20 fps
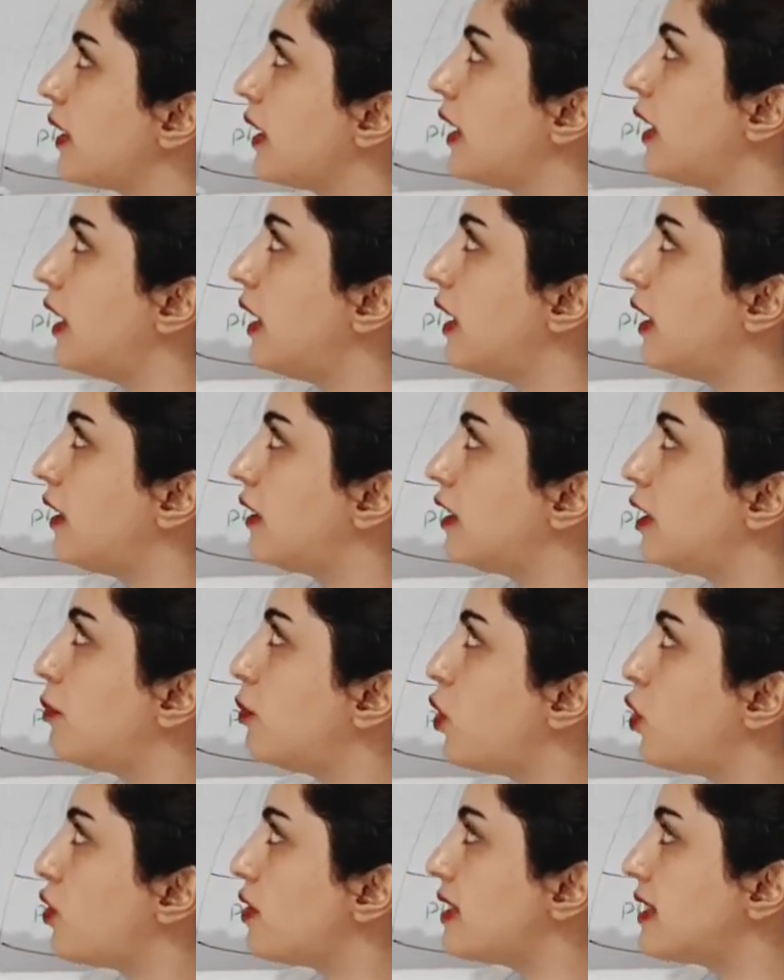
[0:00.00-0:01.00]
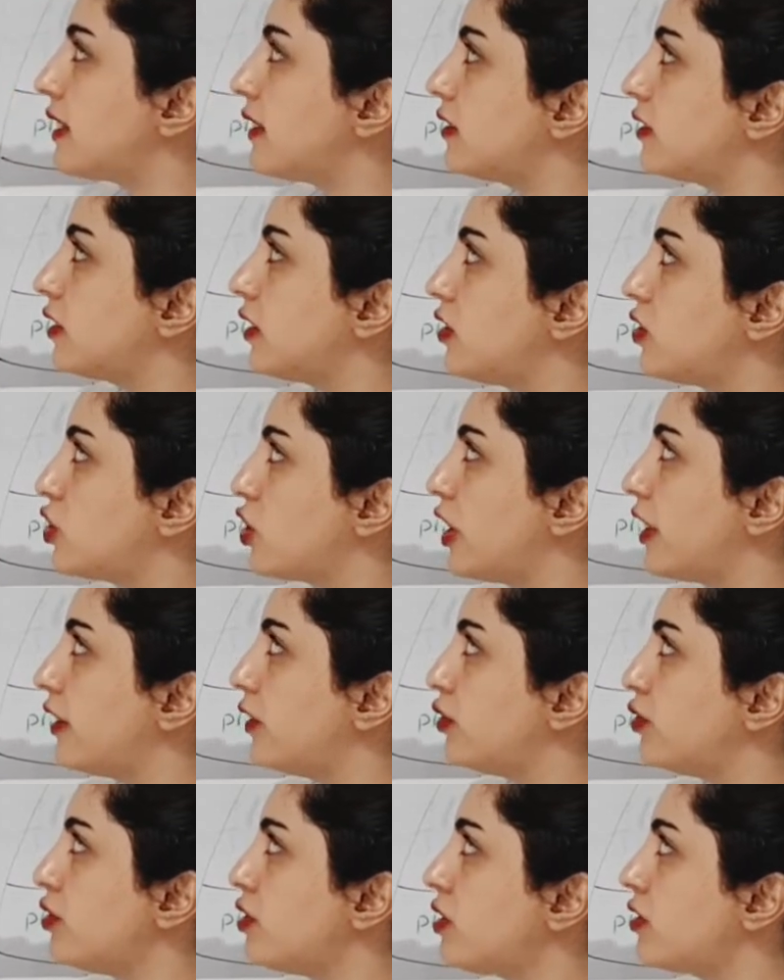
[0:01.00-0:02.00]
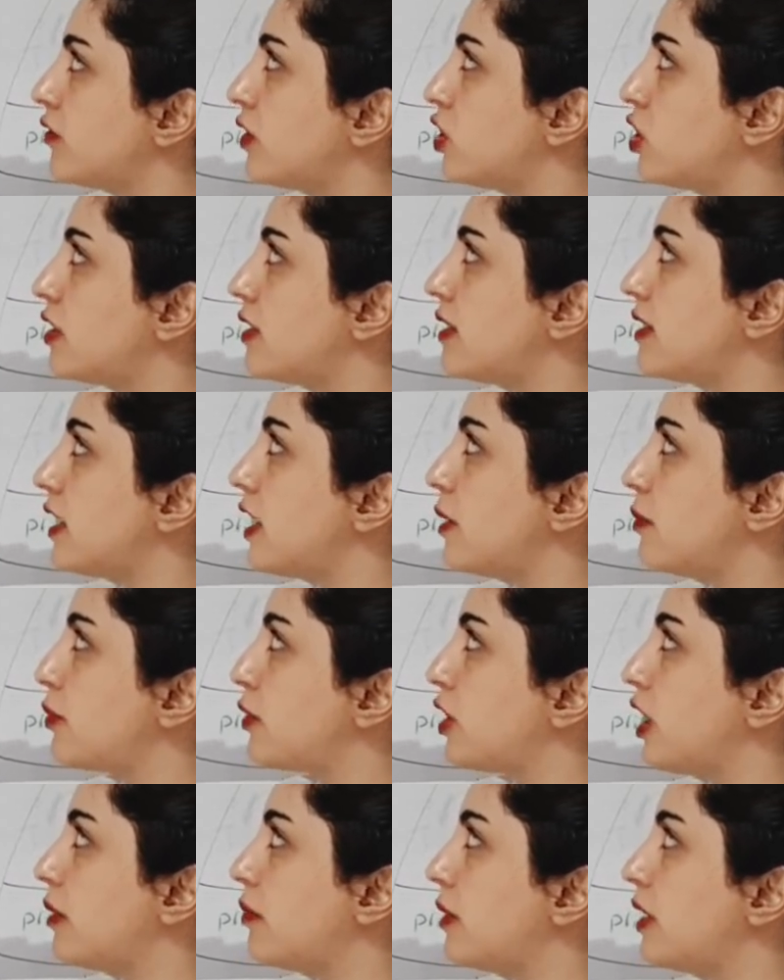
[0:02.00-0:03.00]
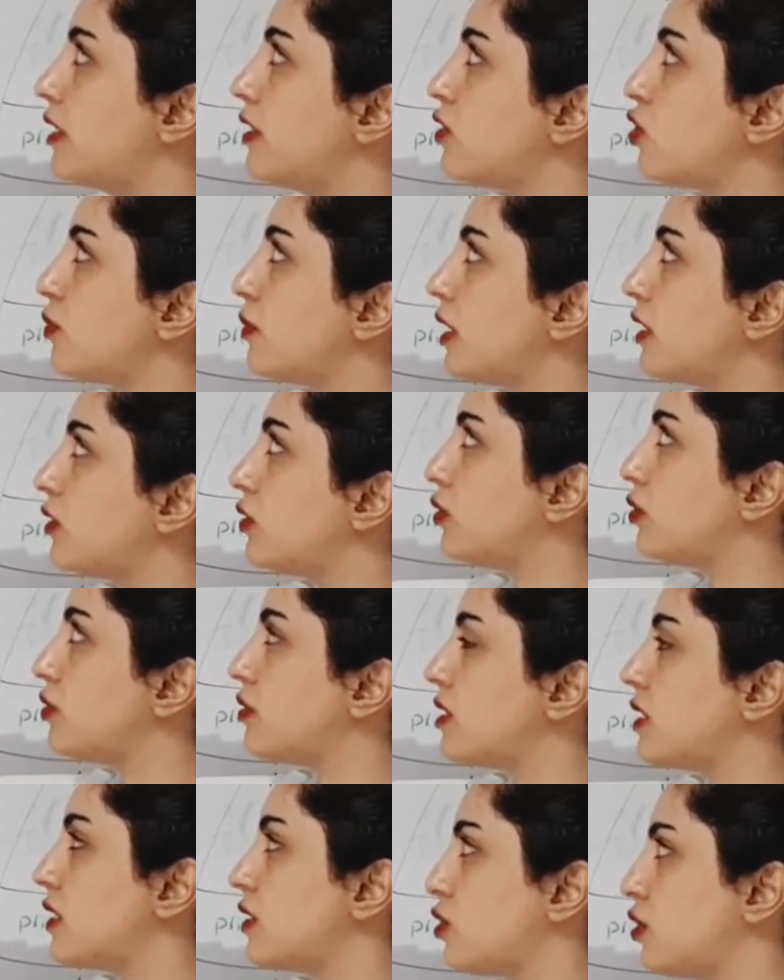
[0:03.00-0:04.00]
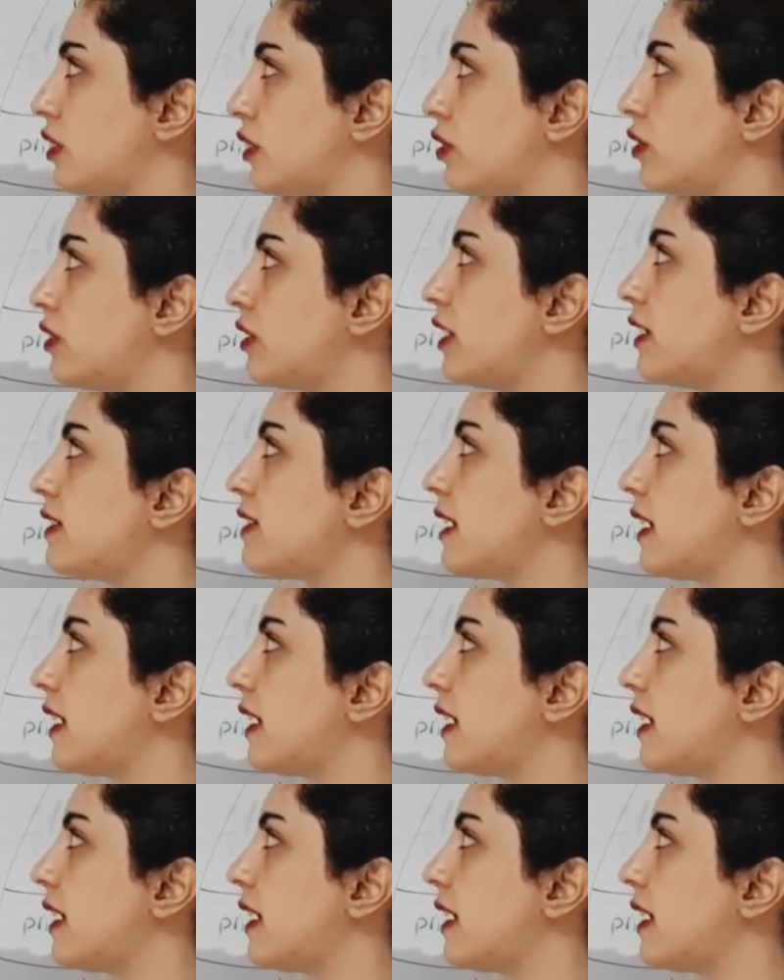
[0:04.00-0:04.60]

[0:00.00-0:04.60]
the postcentral gyrus, which is the primary somatosensory cortex,